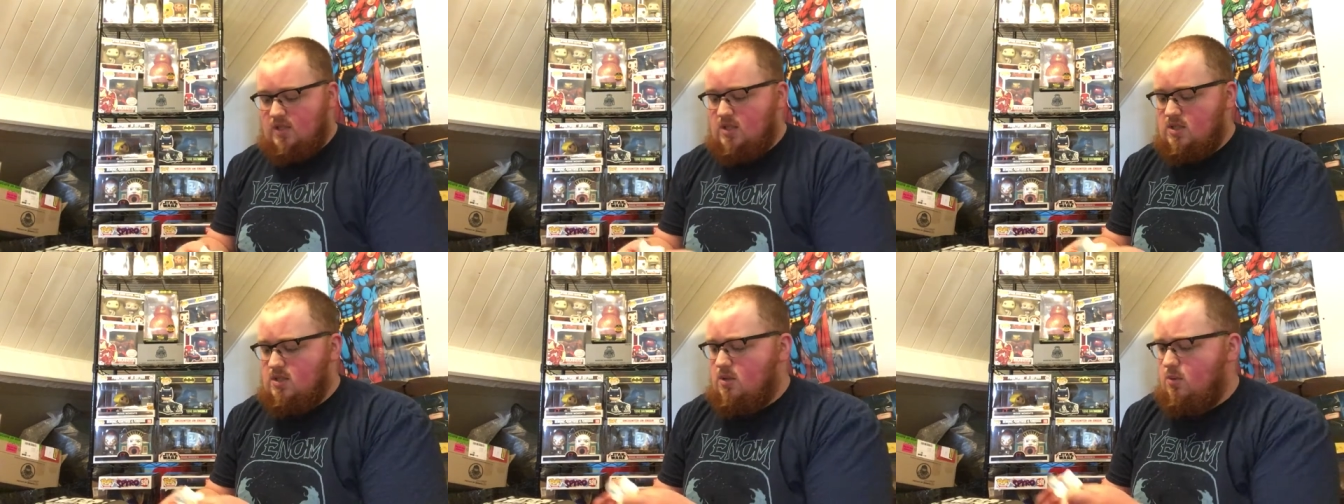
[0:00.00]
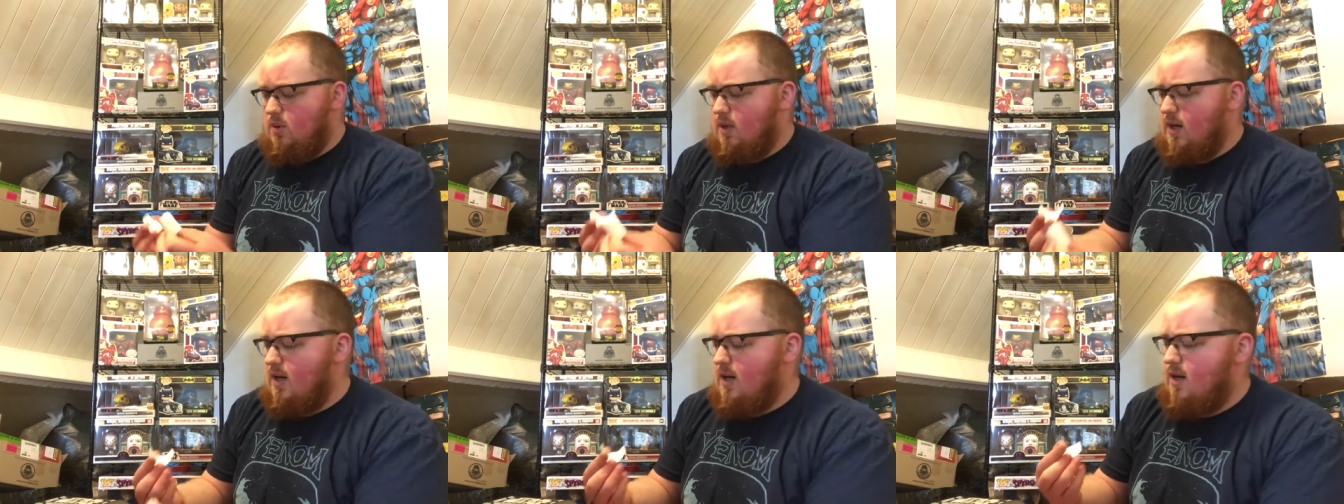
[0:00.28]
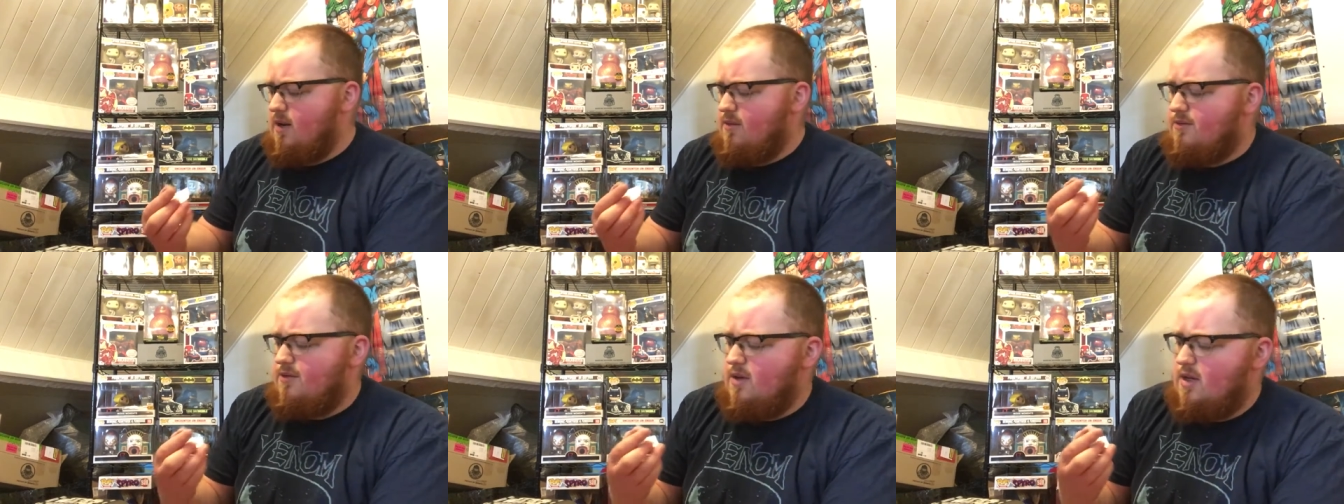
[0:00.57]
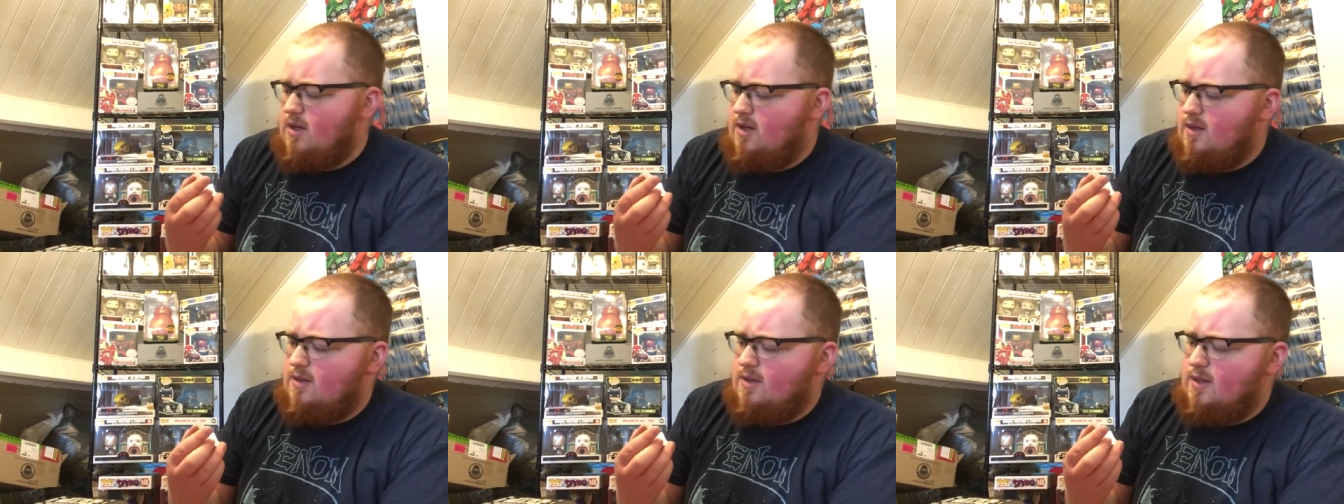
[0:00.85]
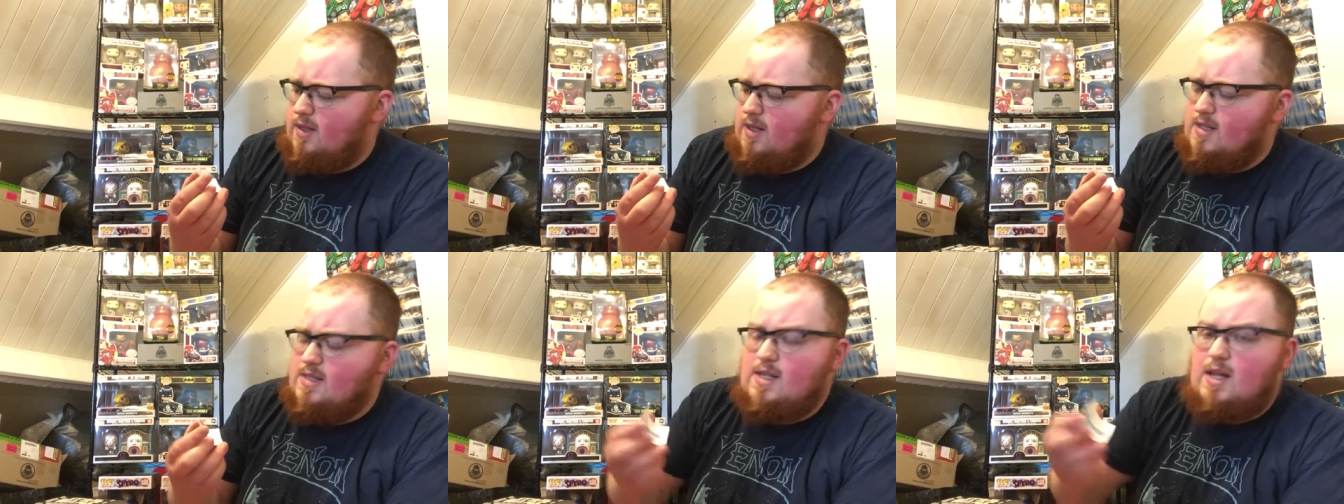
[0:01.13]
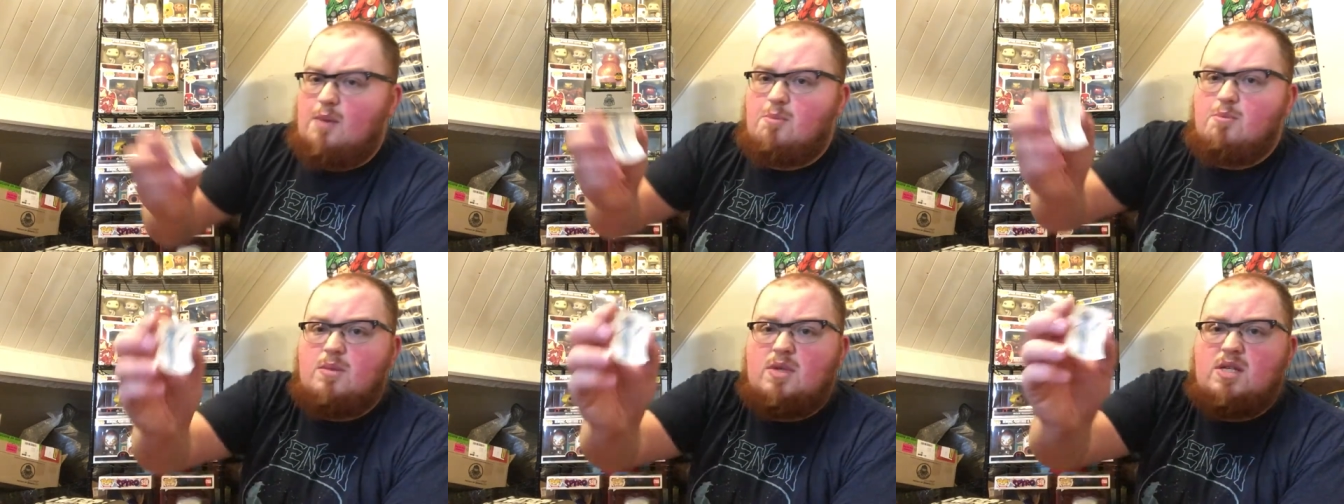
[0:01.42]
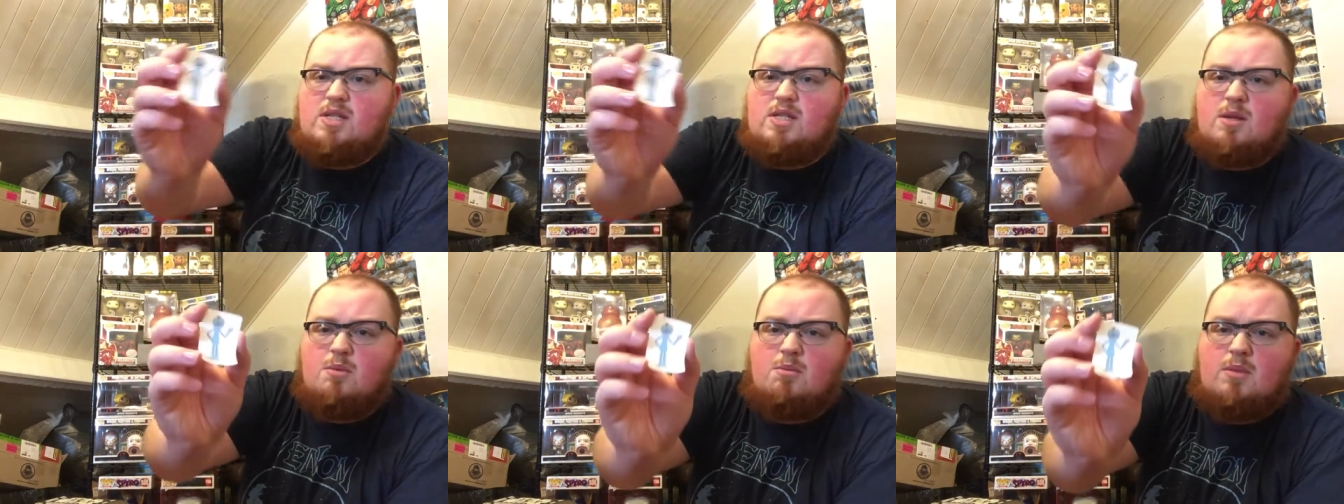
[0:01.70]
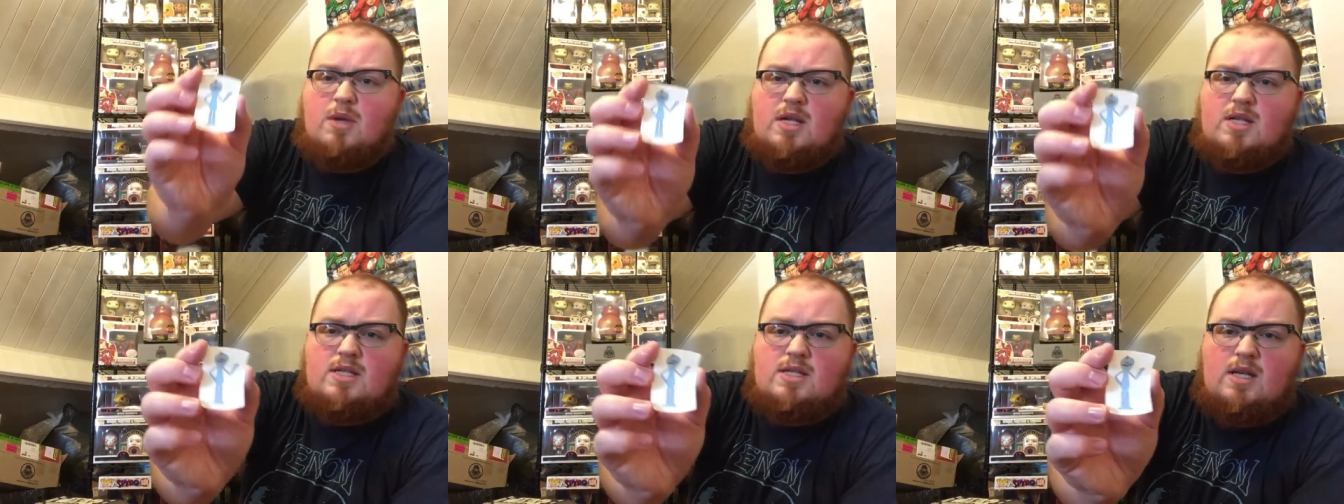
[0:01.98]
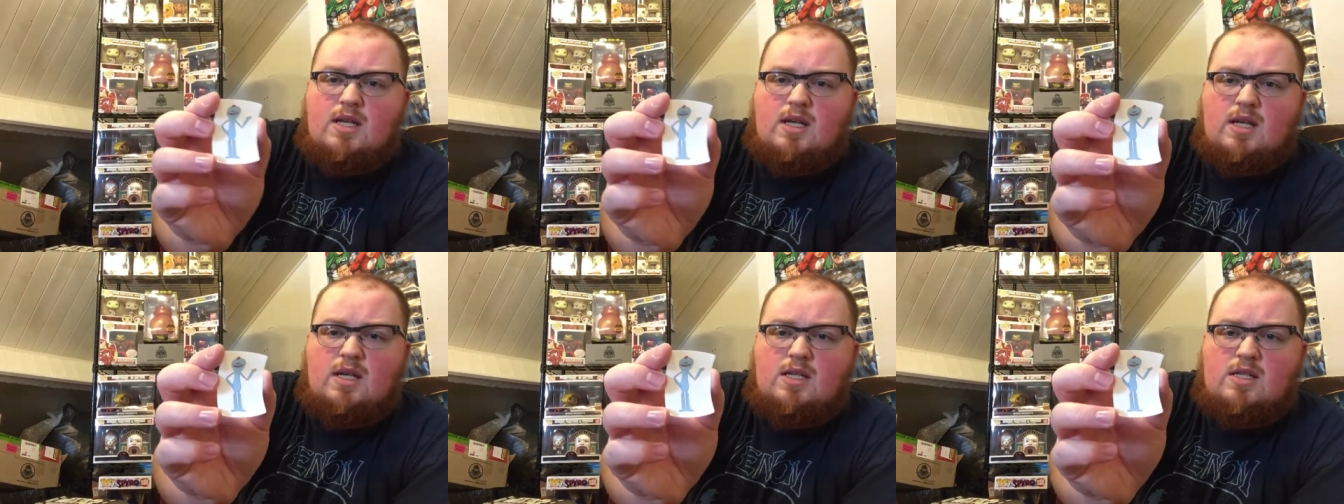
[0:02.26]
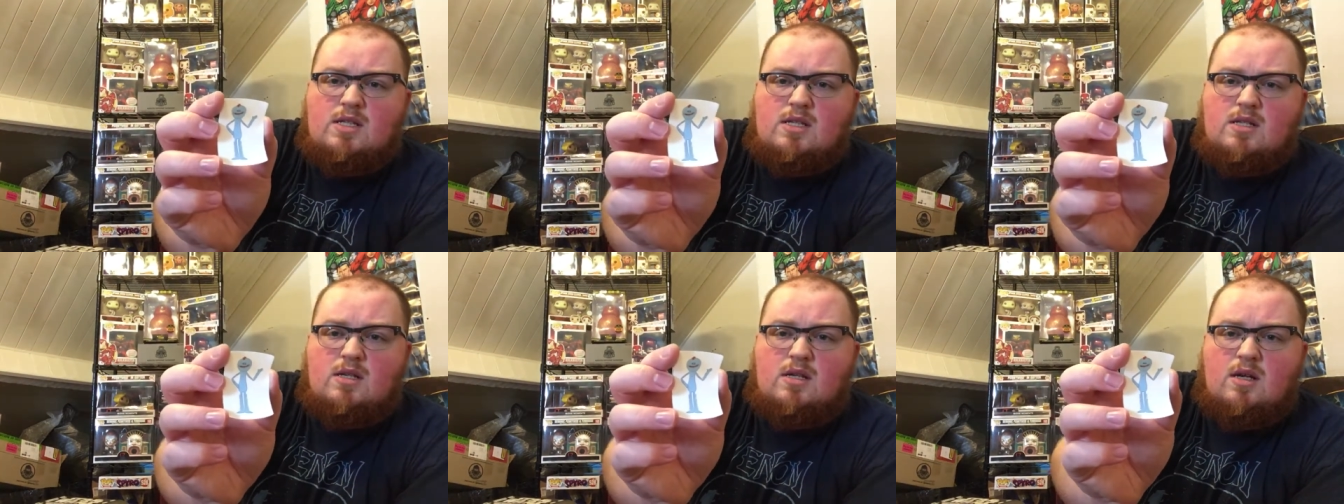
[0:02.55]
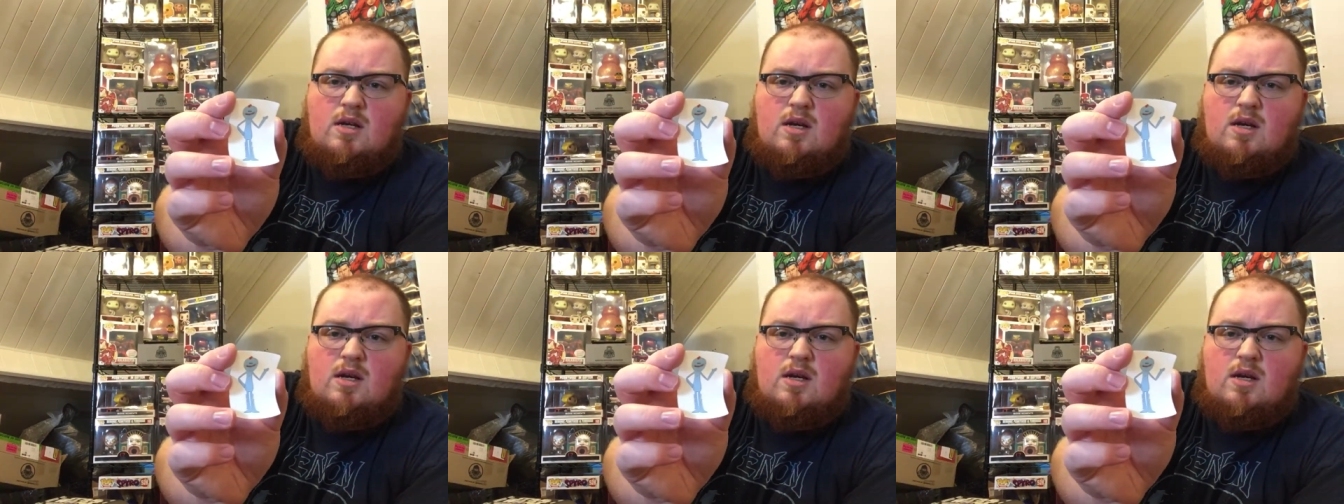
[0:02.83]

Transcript: So we have, uh, I think that's that Mr. Meeseeks.